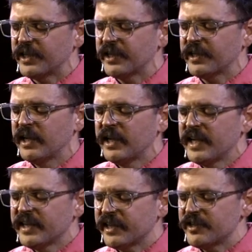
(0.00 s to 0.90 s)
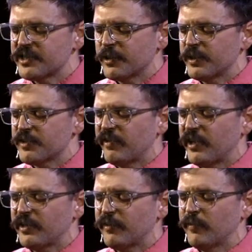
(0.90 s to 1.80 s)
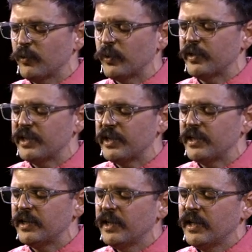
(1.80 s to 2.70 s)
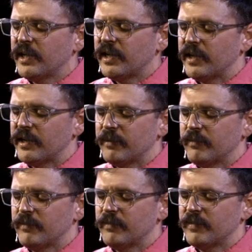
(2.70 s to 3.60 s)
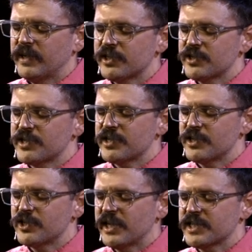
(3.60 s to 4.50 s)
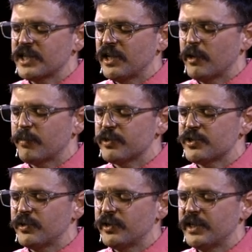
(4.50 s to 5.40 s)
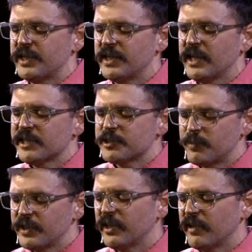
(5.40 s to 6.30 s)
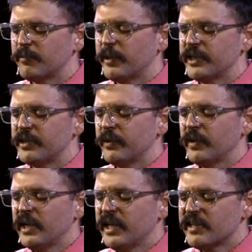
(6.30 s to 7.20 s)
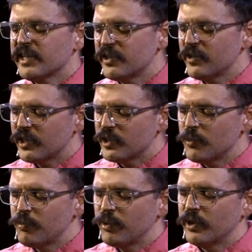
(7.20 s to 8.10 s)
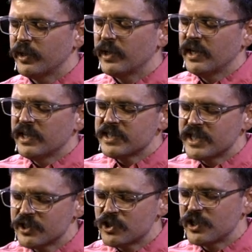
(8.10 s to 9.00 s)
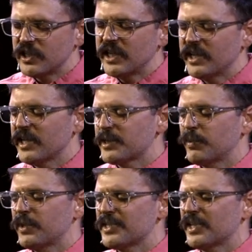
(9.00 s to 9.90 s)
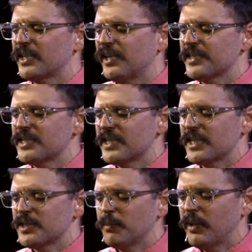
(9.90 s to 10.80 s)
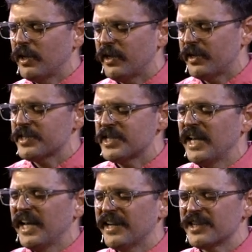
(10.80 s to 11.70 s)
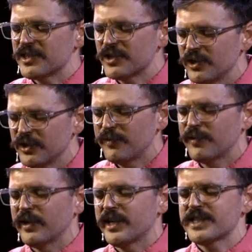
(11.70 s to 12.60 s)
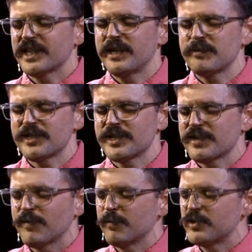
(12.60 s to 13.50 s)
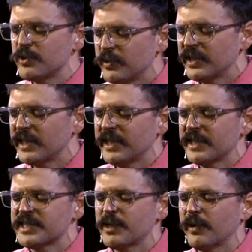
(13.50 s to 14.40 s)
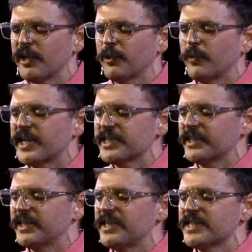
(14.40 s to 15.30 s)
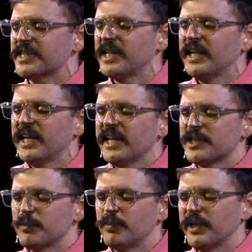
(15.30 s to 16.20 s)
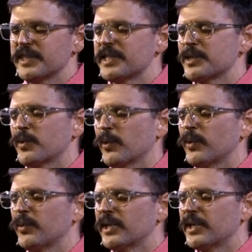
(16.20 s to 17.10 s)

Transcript: king. Thank you so much, Father, for the um, yeah, just the chance and opportunity to be loved by you. Thank you that you put tension in us because it causes us to pause and it's good for us. It keeps us from doing things that would otherwise lead us into places where we